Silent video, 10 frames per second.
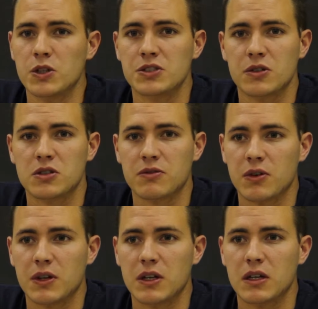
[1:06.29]
research
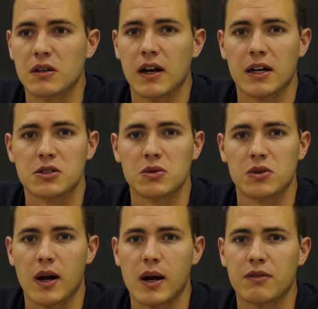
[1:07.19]
for the actual
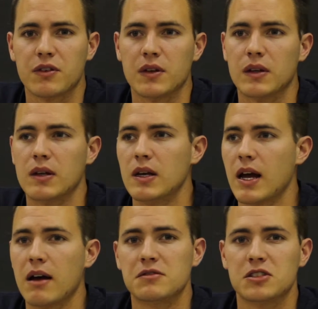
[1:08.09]
craft
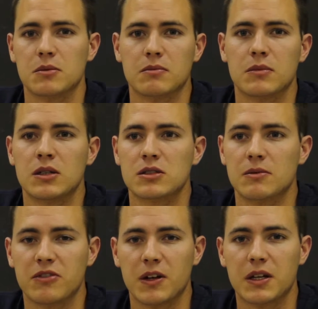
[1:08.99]
and have some
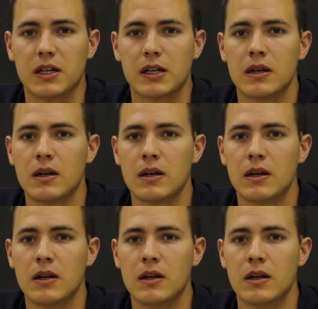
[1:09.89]
funding.